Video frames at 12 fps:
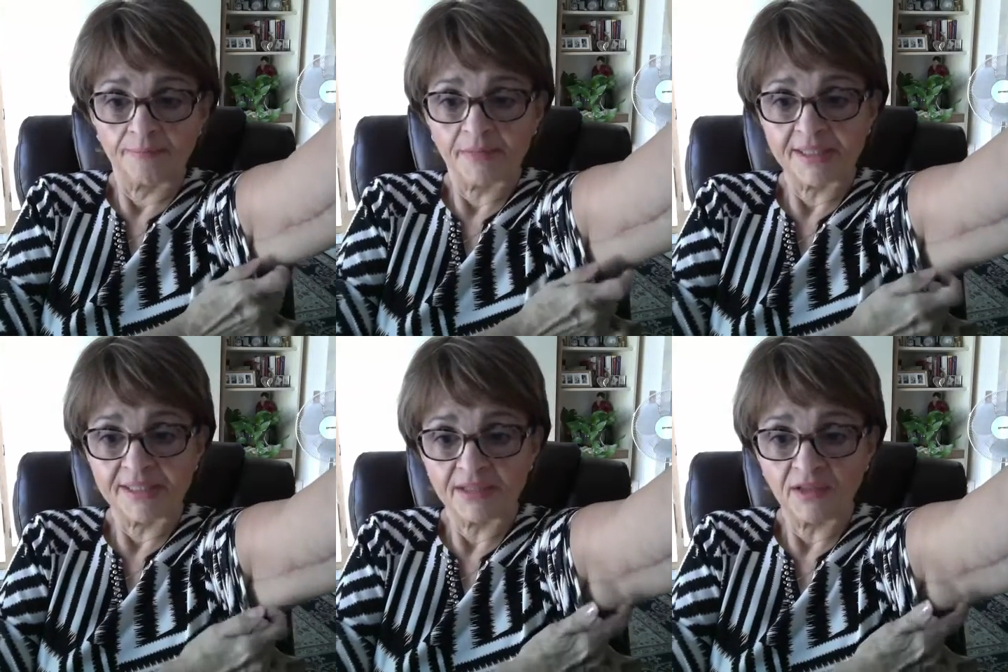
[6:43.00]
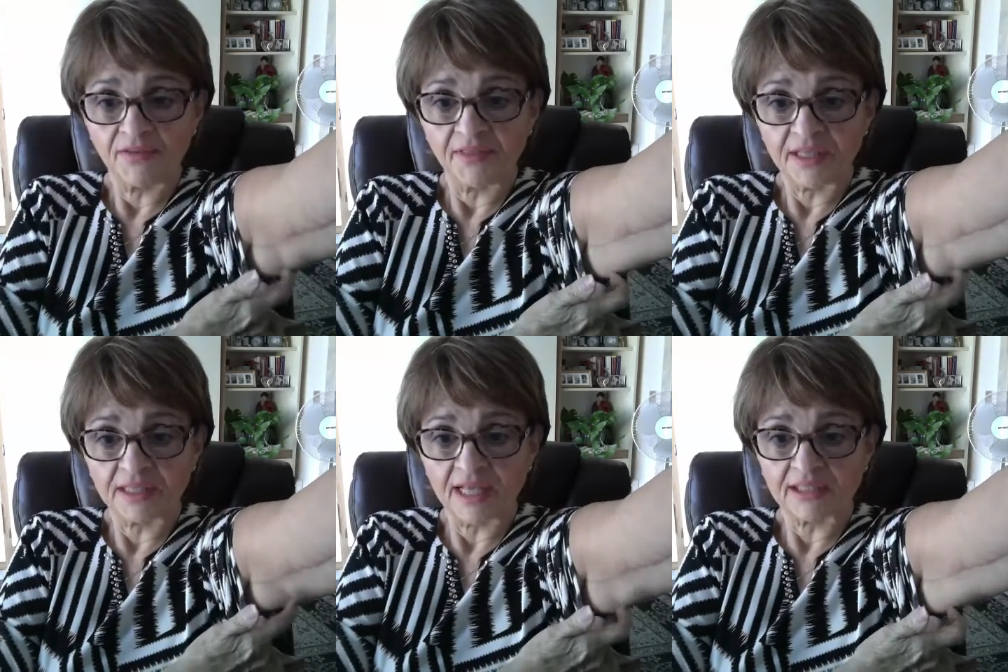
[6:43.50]
I still
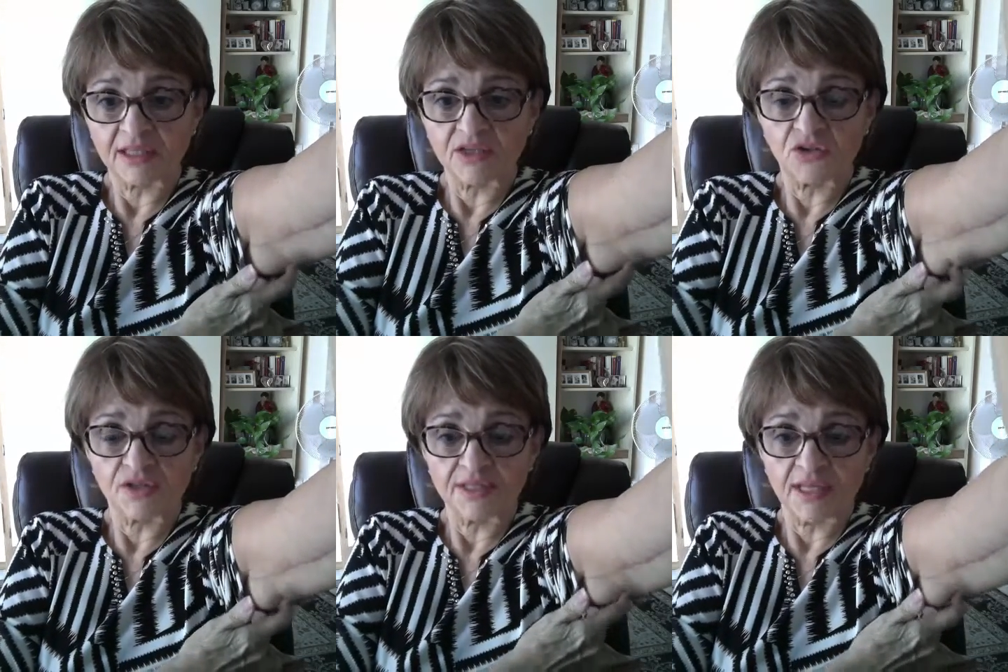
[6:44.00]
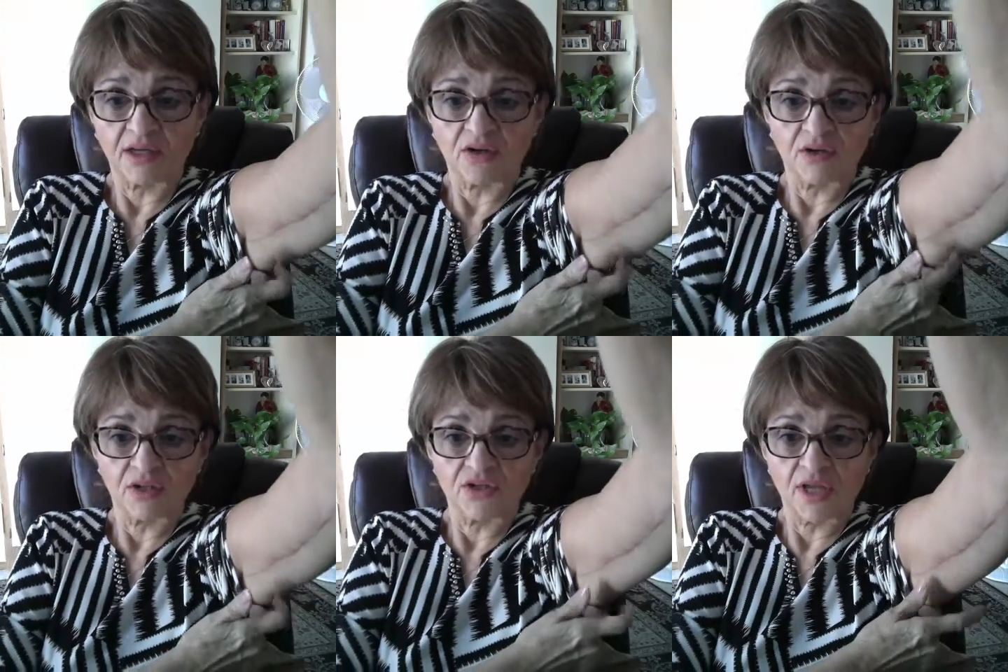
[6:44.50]
think Dr. Soseda
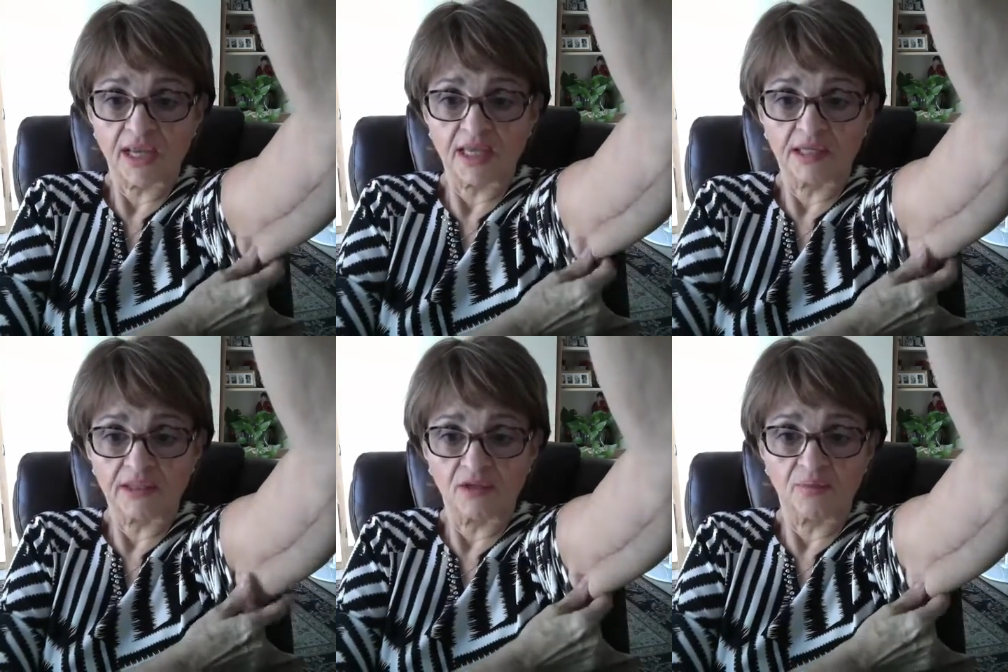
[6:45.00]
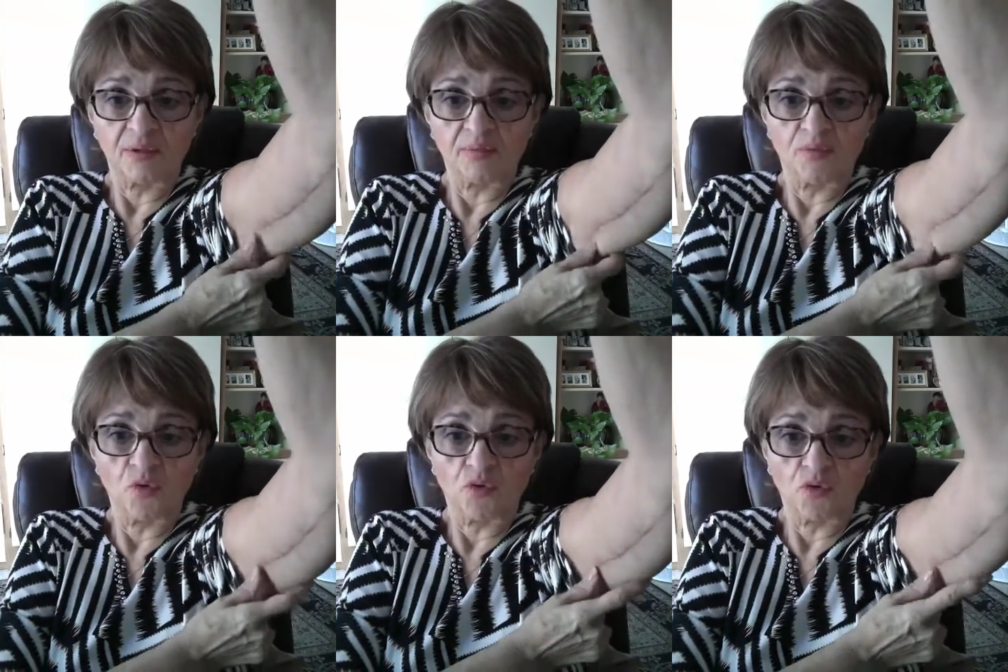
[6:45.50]
could have taken a little bit
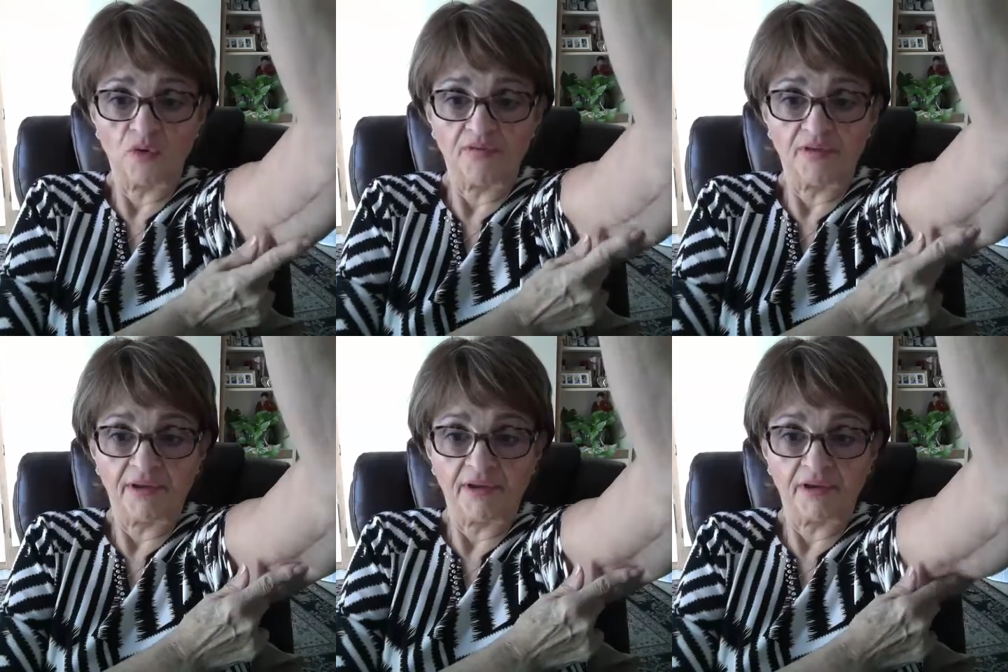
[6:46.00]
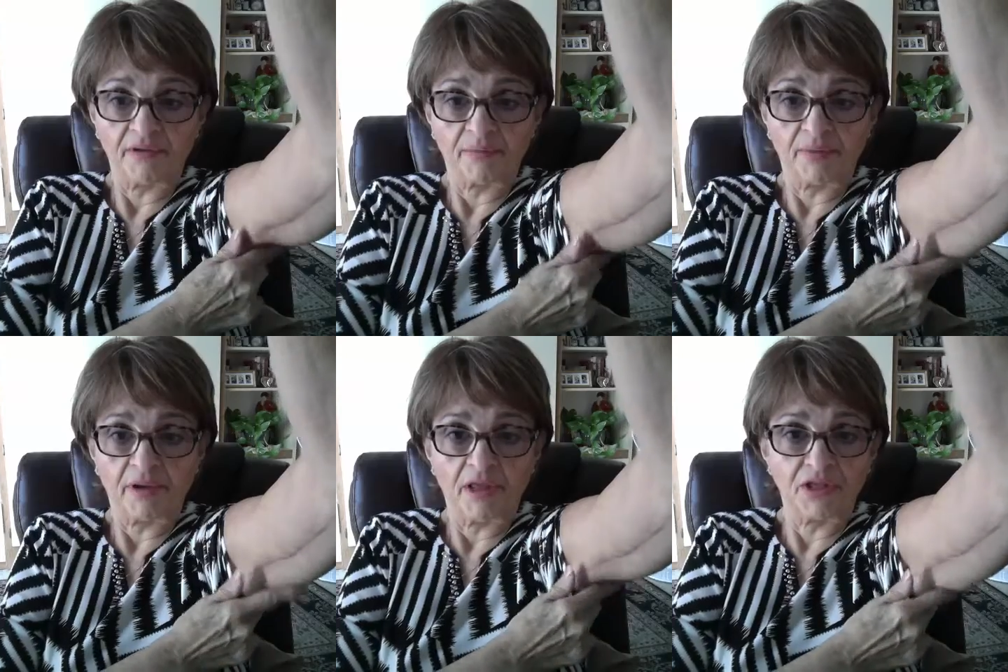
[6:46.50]
more off of here, to
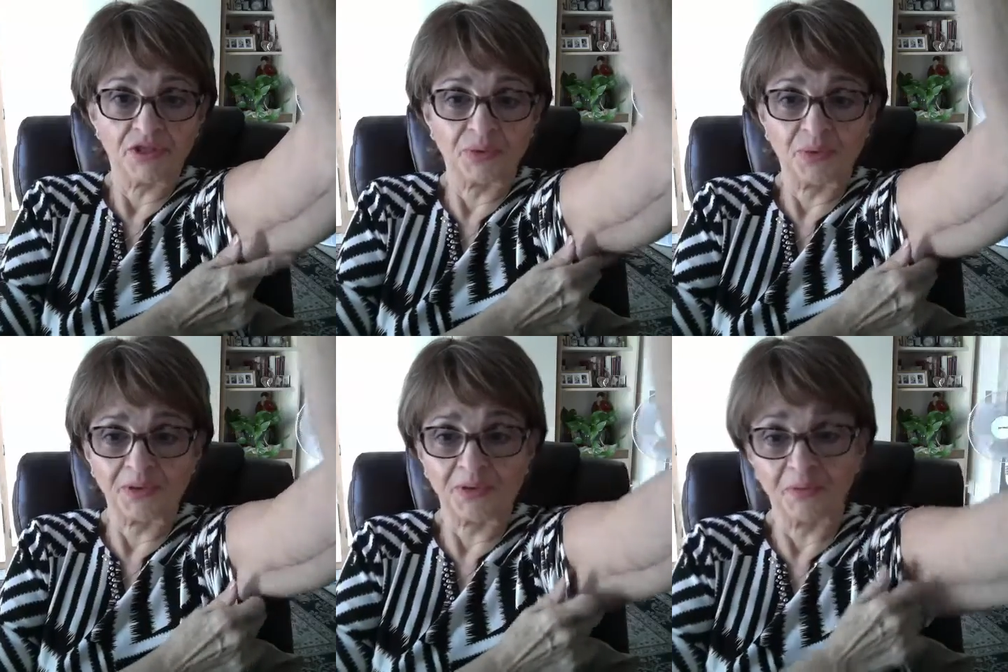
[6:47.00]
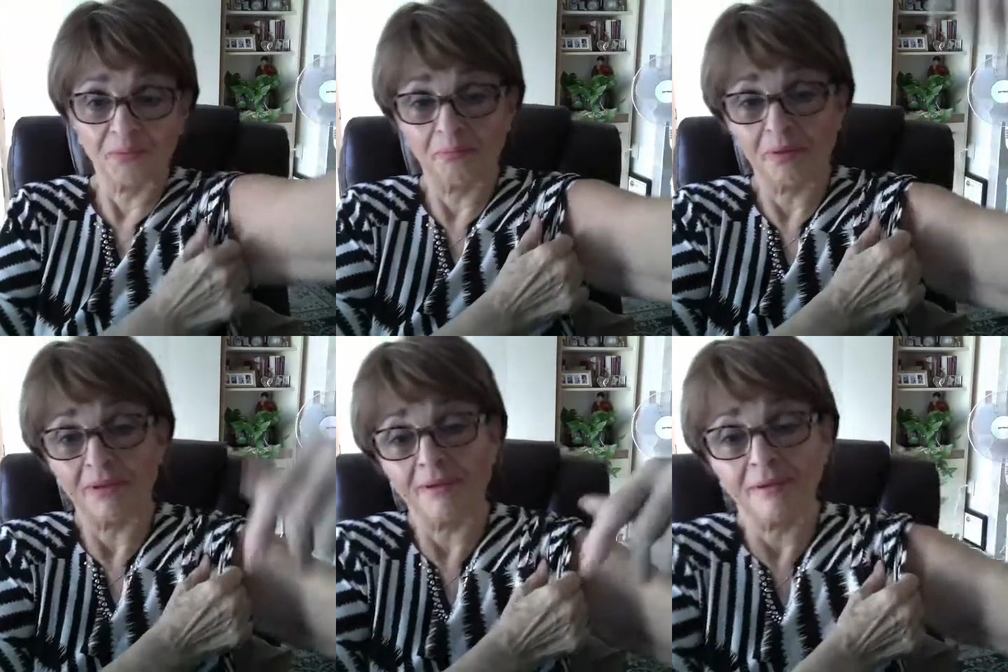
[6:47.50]
be honest with you,
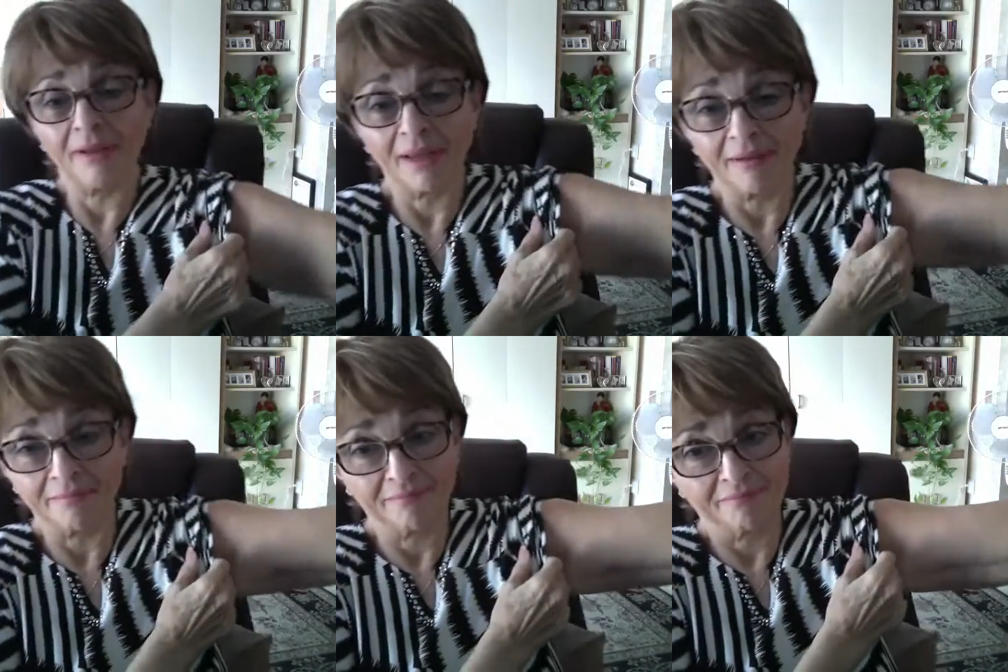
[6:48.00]
but hey,